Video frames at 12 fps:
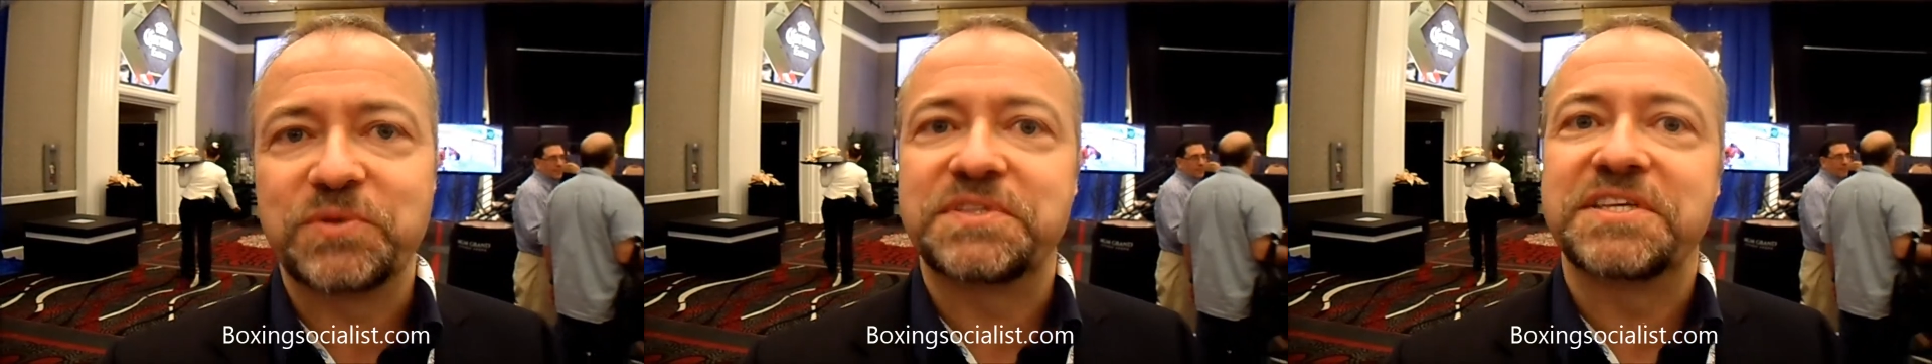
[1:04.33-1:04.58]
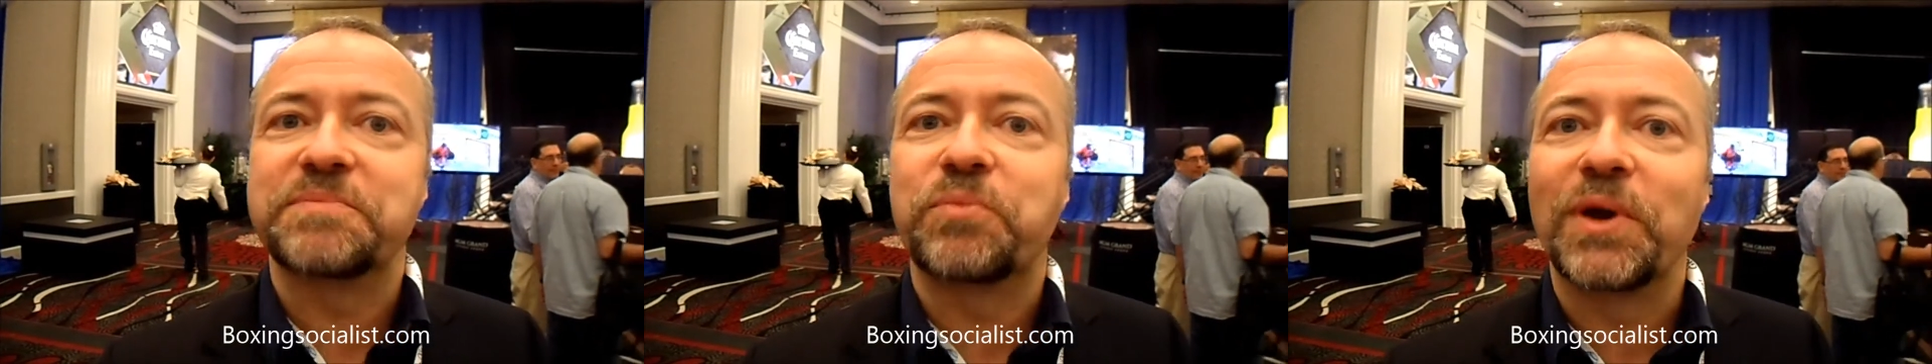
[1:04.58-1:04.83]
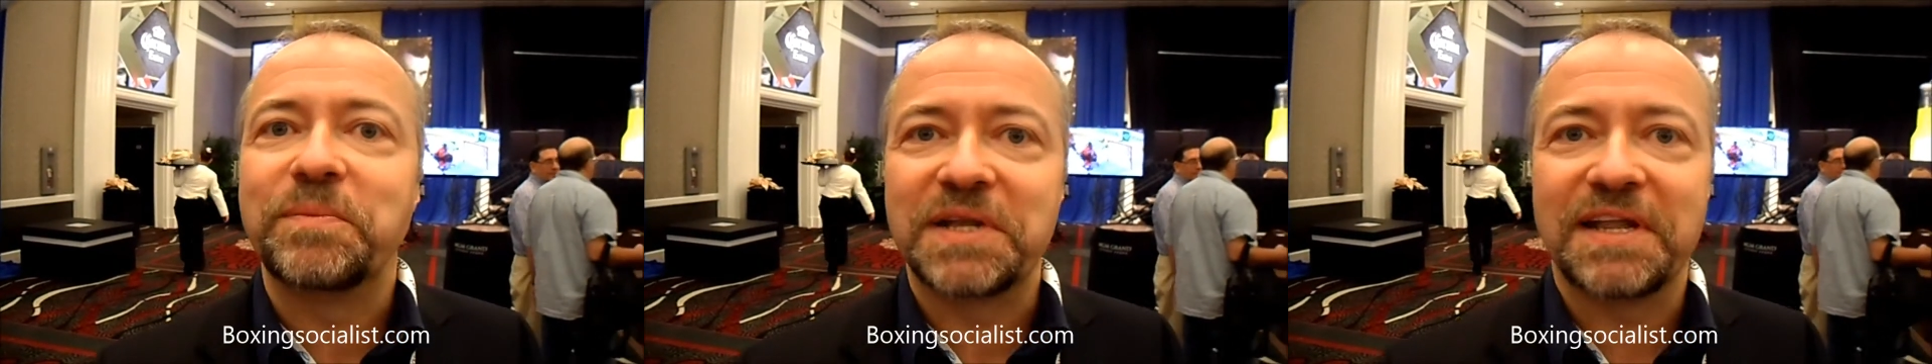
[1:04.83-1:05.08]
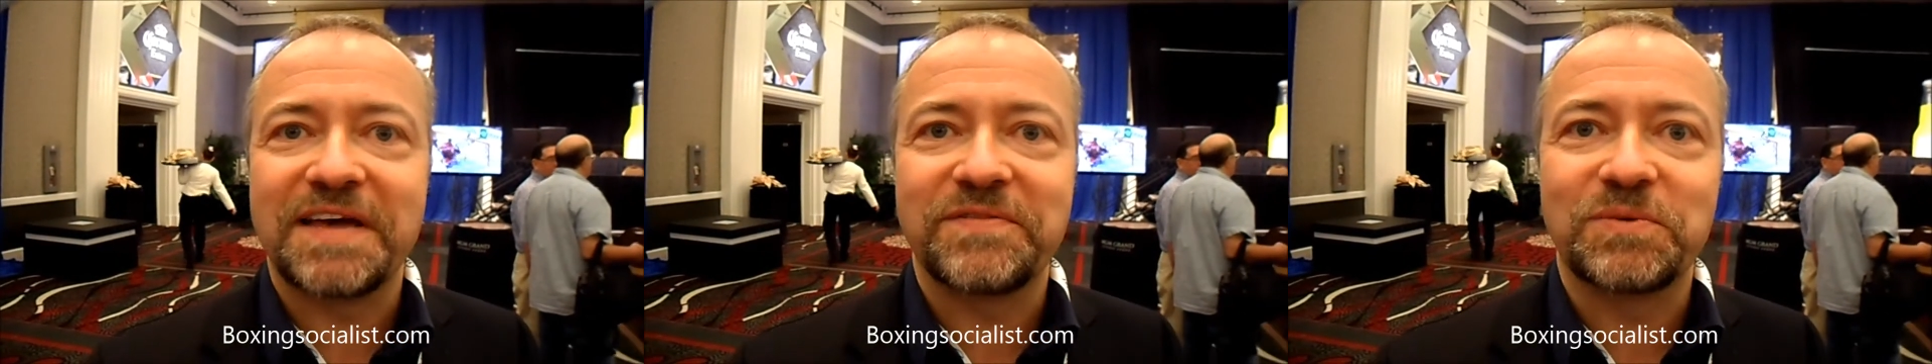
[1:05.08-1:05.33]
people's
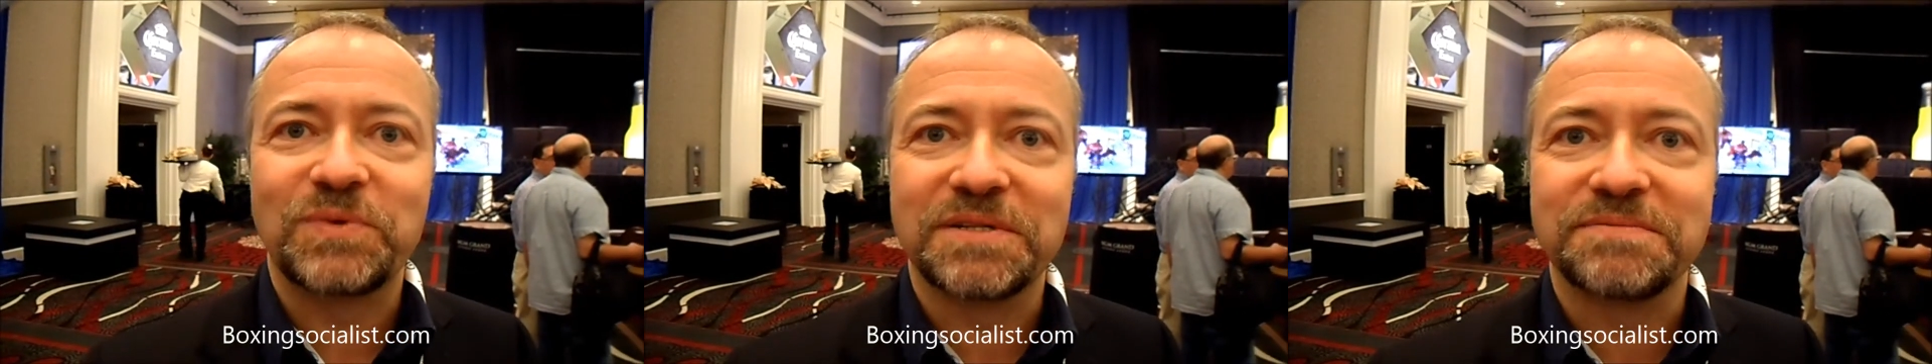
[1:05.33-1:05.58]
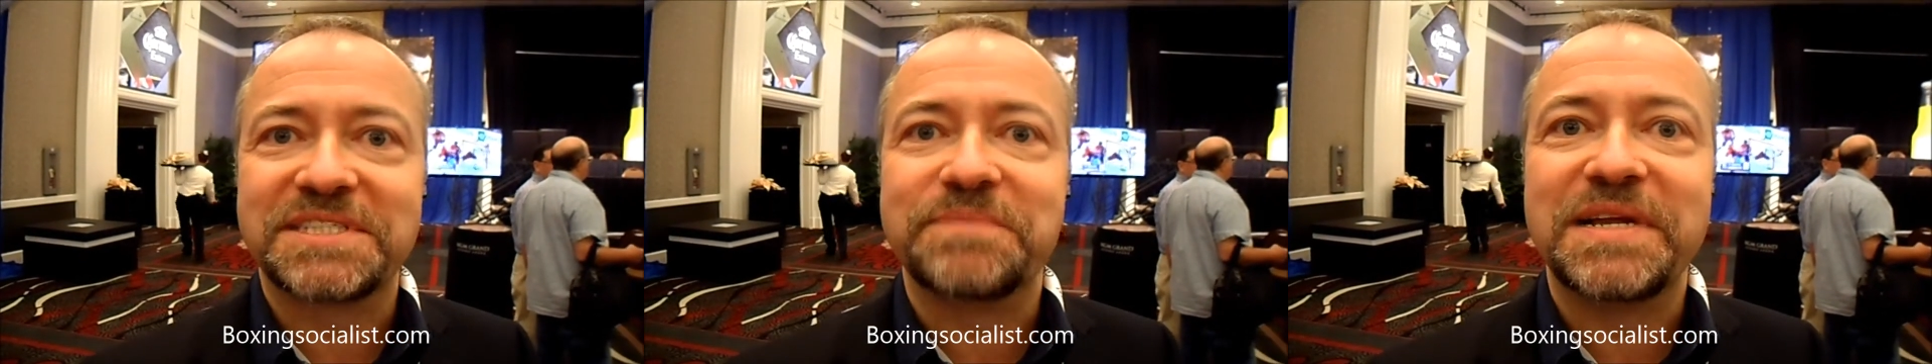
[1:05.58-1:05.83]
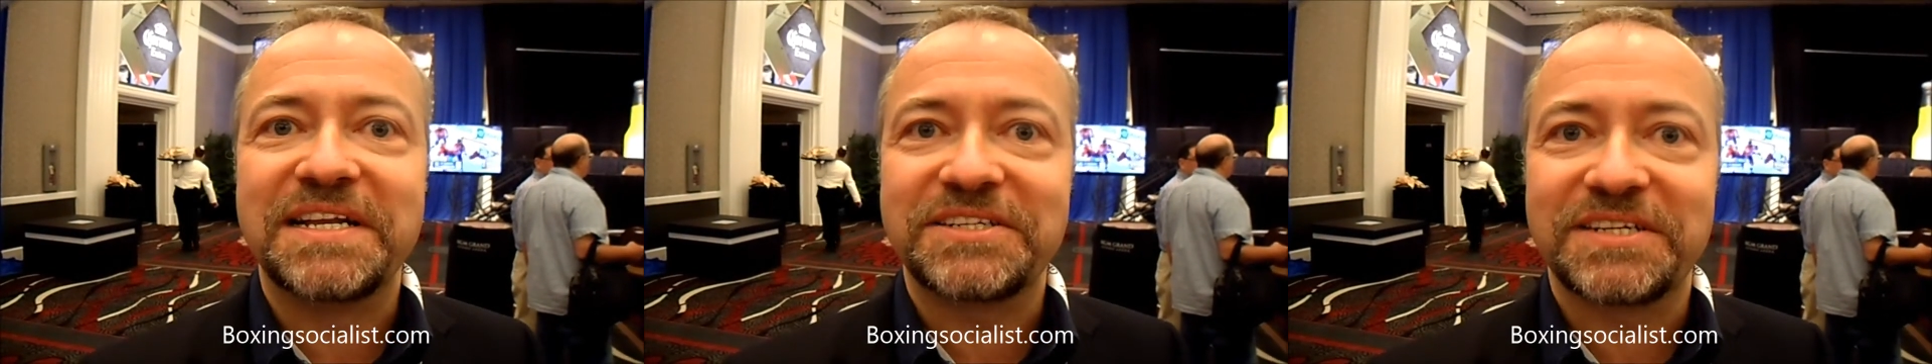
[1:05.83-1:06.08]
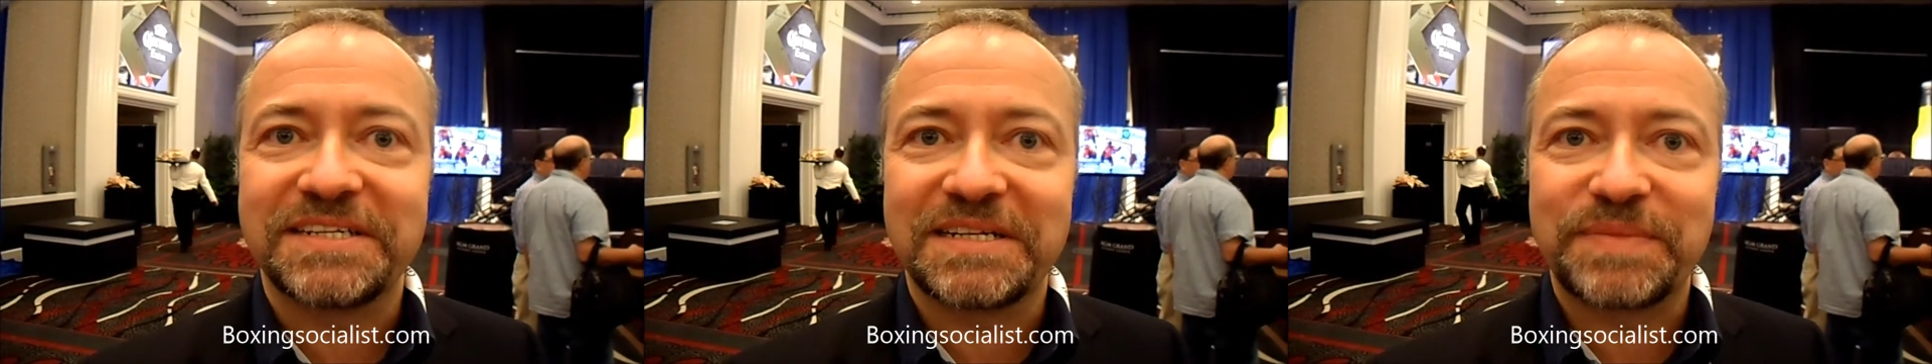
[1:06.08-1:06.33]
disappointment level will
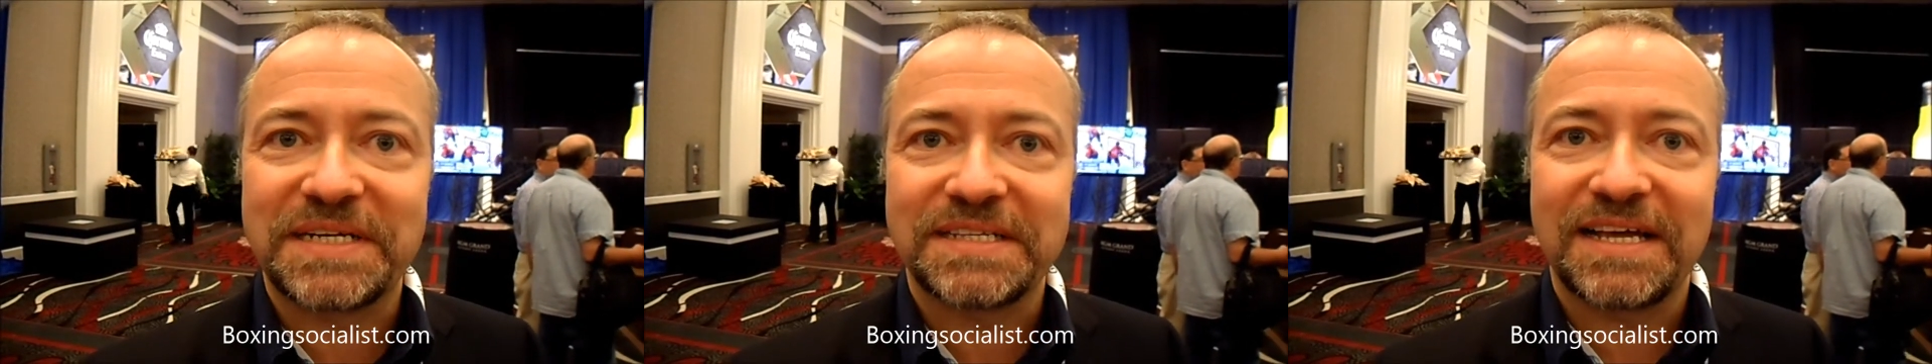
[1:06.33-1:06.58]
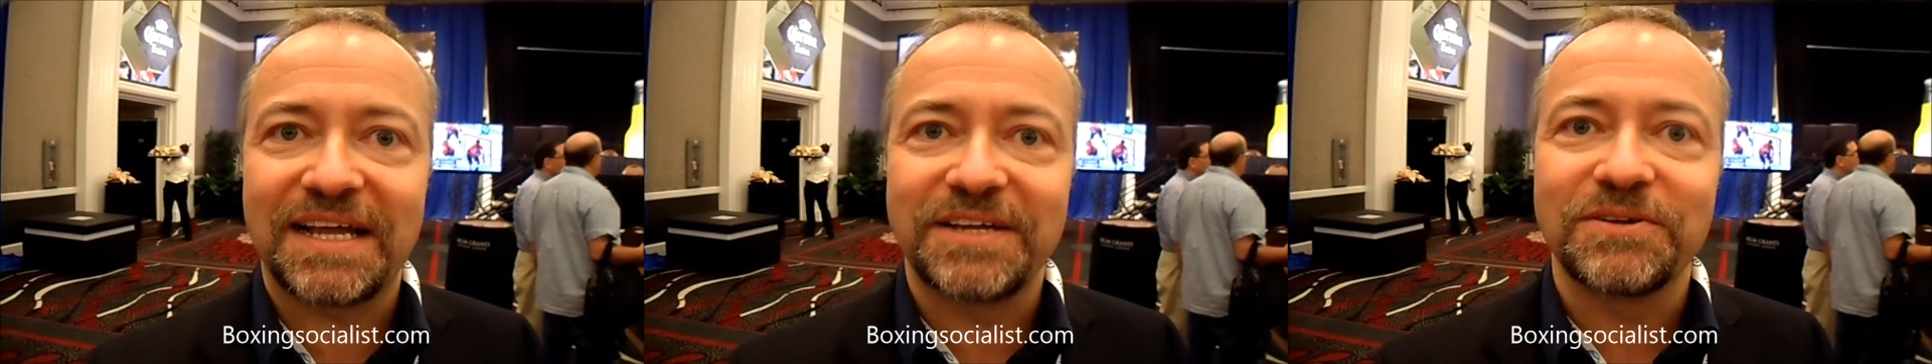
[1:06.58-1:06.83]
diminish a little bit of that,